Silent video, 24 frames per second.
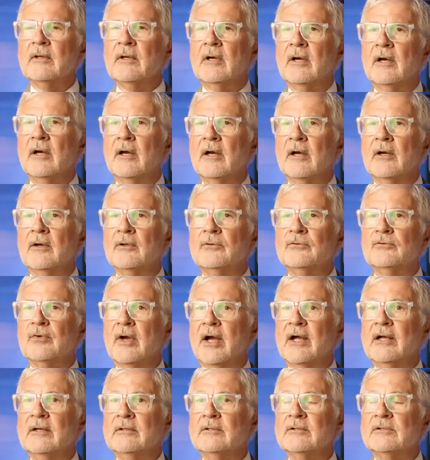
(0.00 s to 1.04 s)
uh,
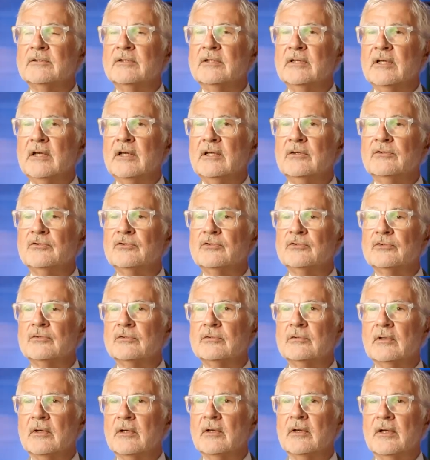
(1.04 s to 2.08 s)
trying to
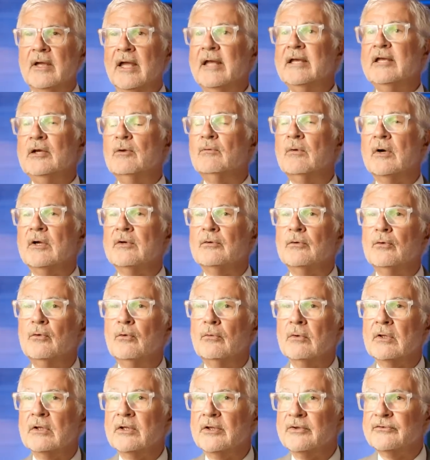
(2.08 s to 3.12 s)
teach uh, anyone who
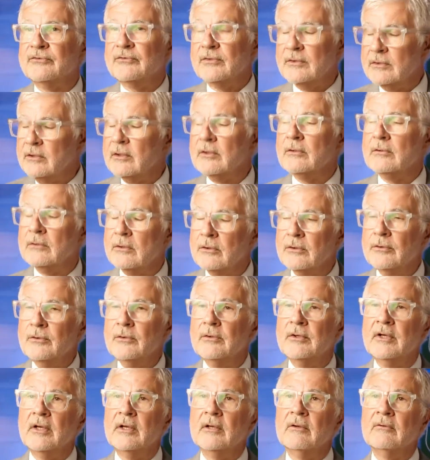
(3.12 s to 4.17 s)
will listen,
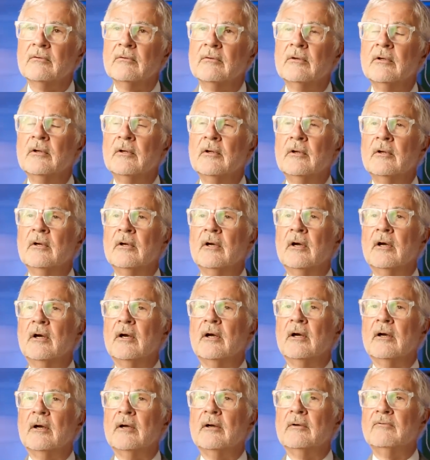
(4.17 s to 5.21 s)
including
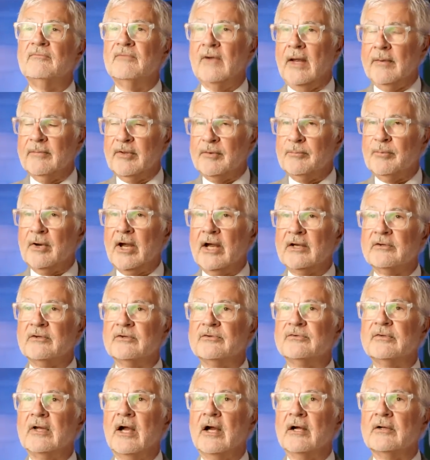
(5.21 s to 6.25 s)
uh, family
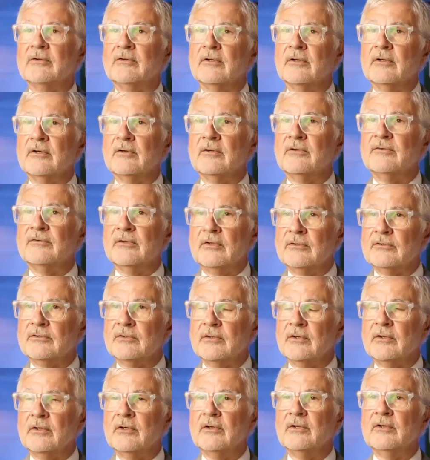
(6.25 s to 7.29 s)
practice doctors,
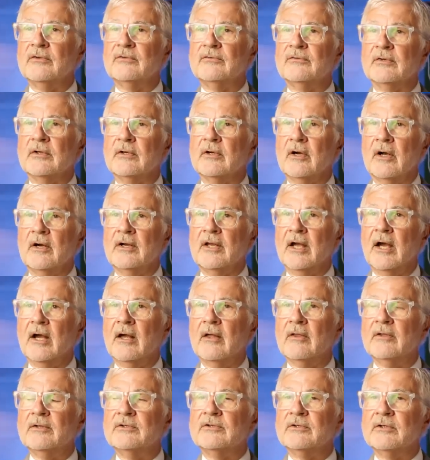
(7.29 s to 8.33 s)
internists, and
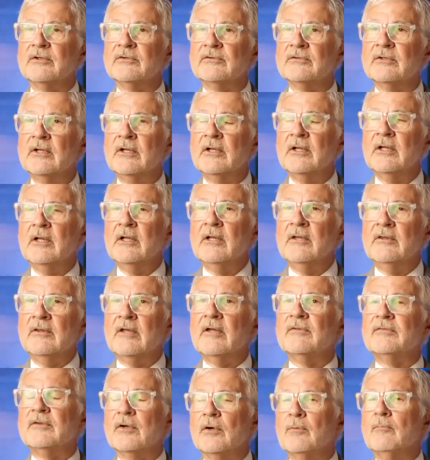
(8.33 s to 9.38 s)
cardiologists,
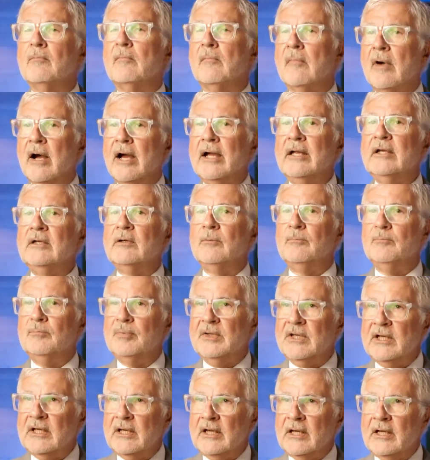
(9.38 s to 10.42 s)
that there might
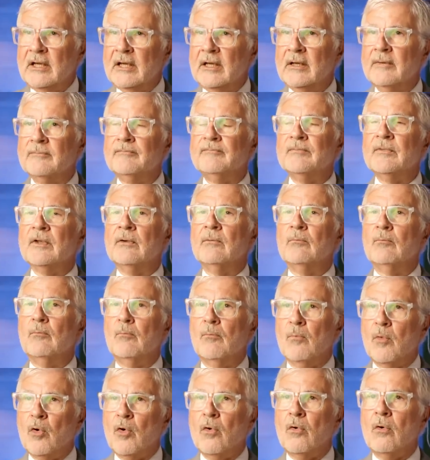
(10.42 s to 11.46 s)
be
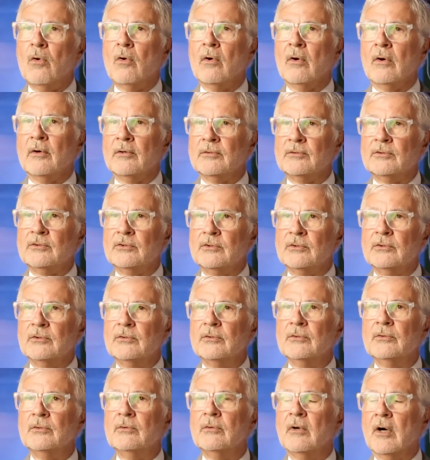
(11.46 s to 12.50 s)
more
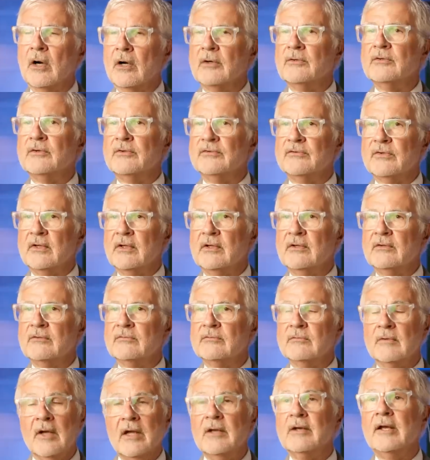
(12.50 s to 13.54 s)
to heart
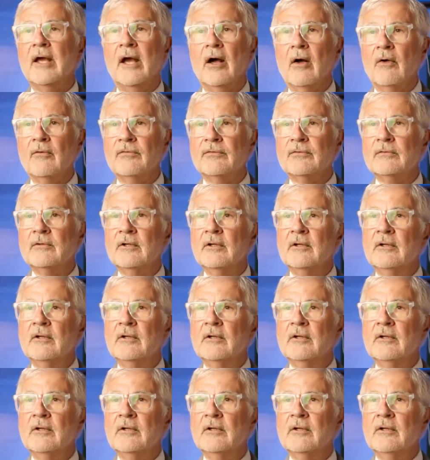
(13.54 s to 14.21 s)
disease and health